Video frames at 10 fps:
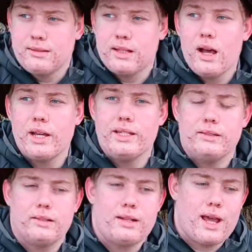
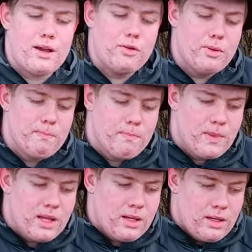size. Now,
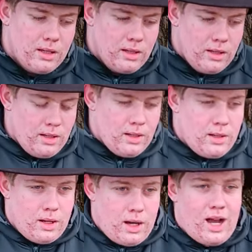
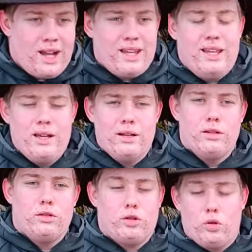I
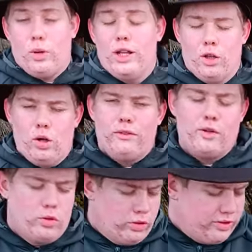do quite a lot of
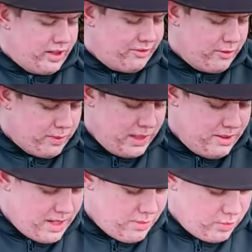outdoor stuff. I've been
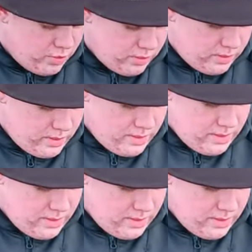in the outdoor